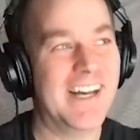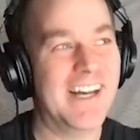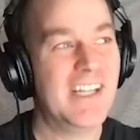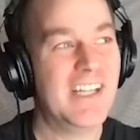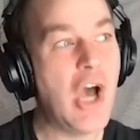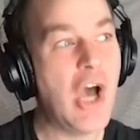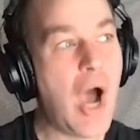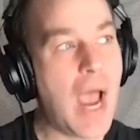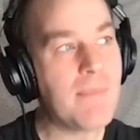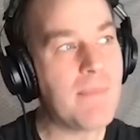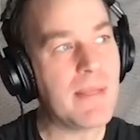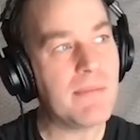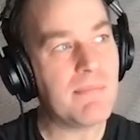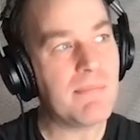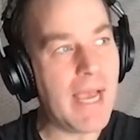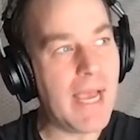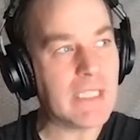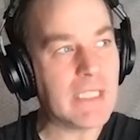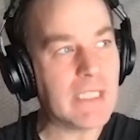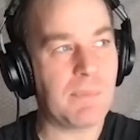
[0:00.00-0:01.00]
No, I mean,
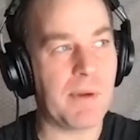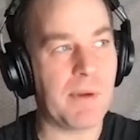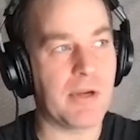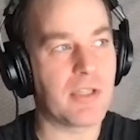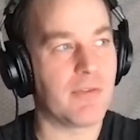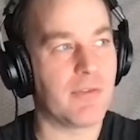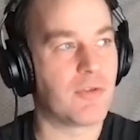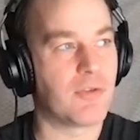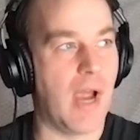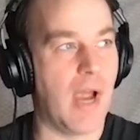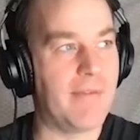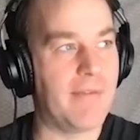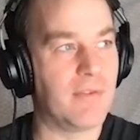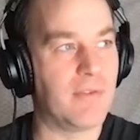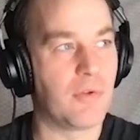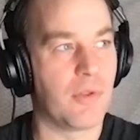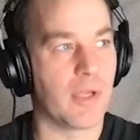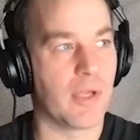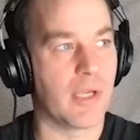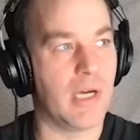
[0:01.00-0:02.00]
my experience of driving
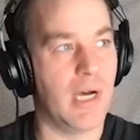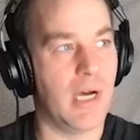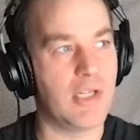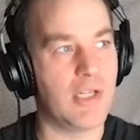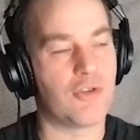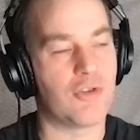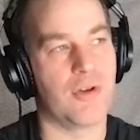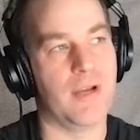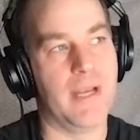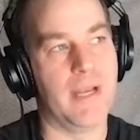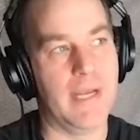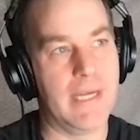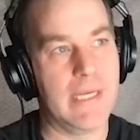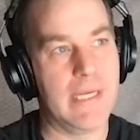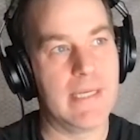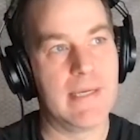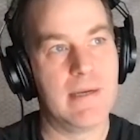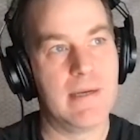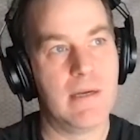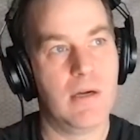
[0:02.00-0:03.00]
through the
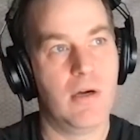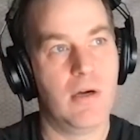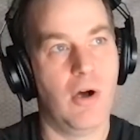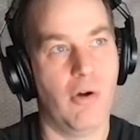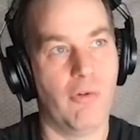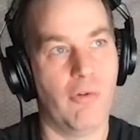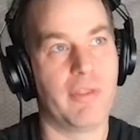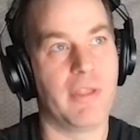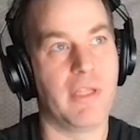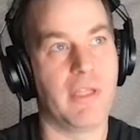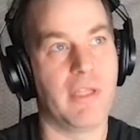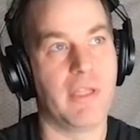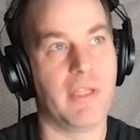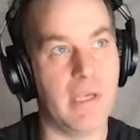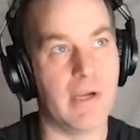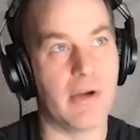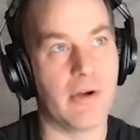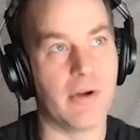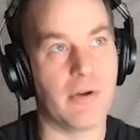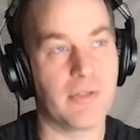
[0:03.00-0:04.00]
country over the
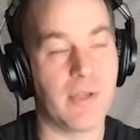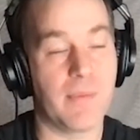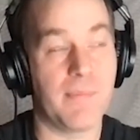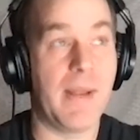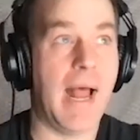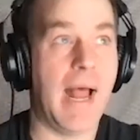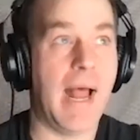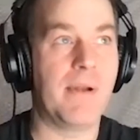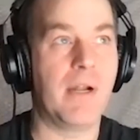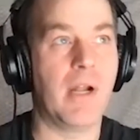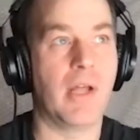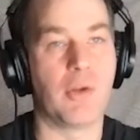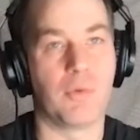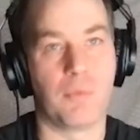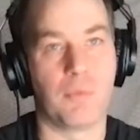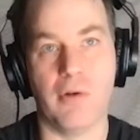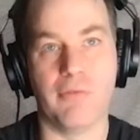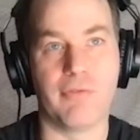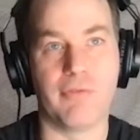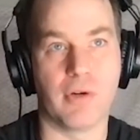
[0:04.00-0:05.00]
years, I mean, I've been on the
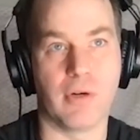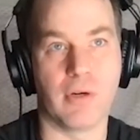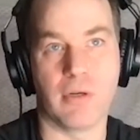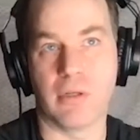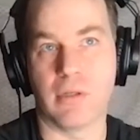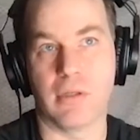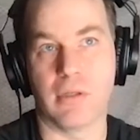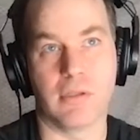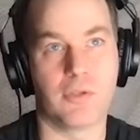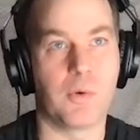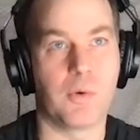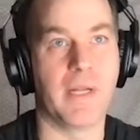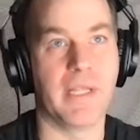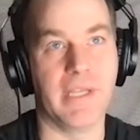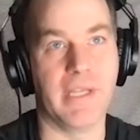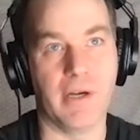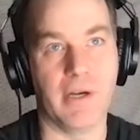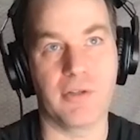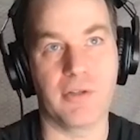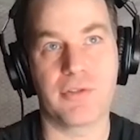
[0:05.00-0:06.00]
road for 20
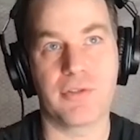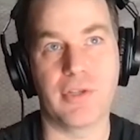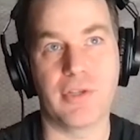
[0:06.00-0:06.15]
years.